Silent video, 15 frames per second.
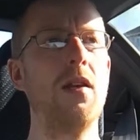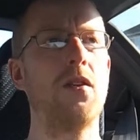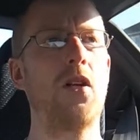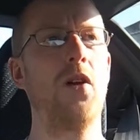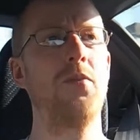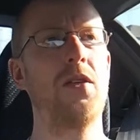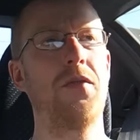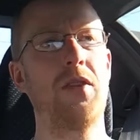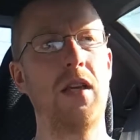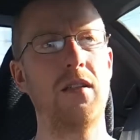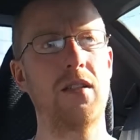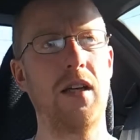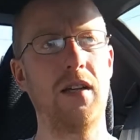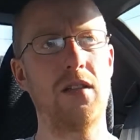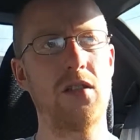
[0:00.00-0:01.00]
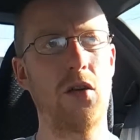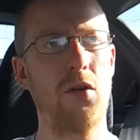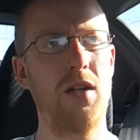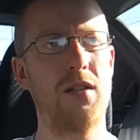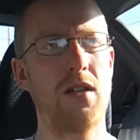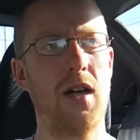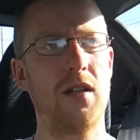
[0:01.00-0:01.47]
In terms of things like
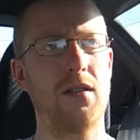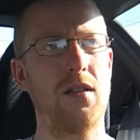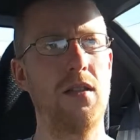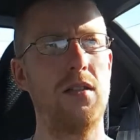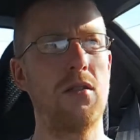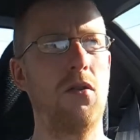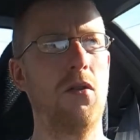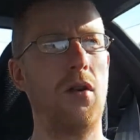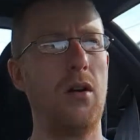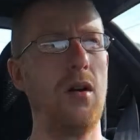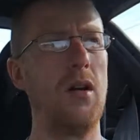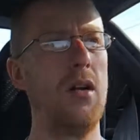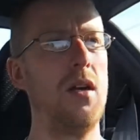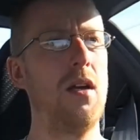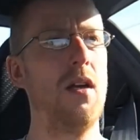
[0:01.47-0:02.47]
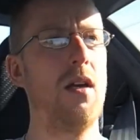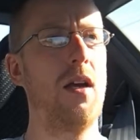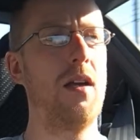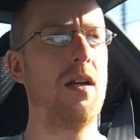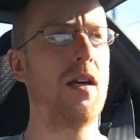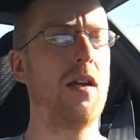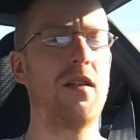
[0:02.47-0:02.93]
soy sauces or
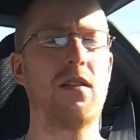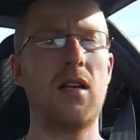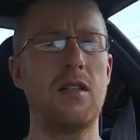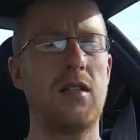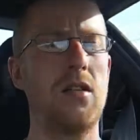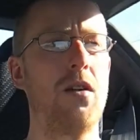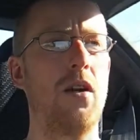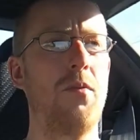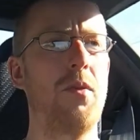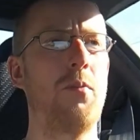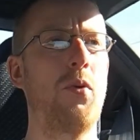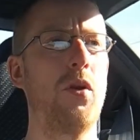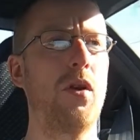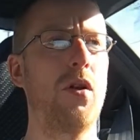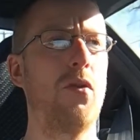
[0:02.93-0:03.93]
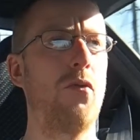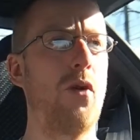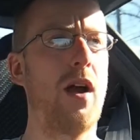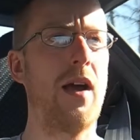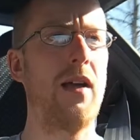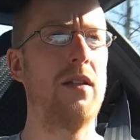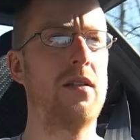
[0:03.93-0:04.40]
any kind of sauce that you're going to be putting
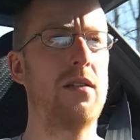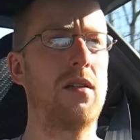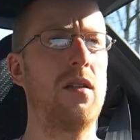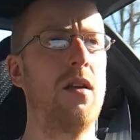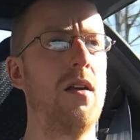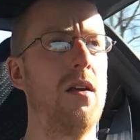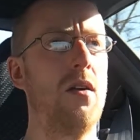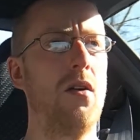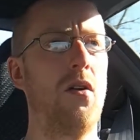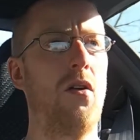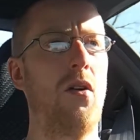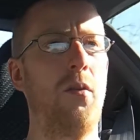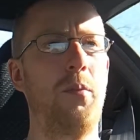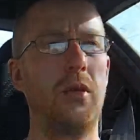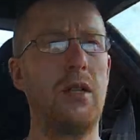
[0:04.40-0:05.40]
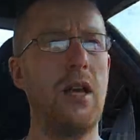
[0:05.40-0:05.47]
on rice or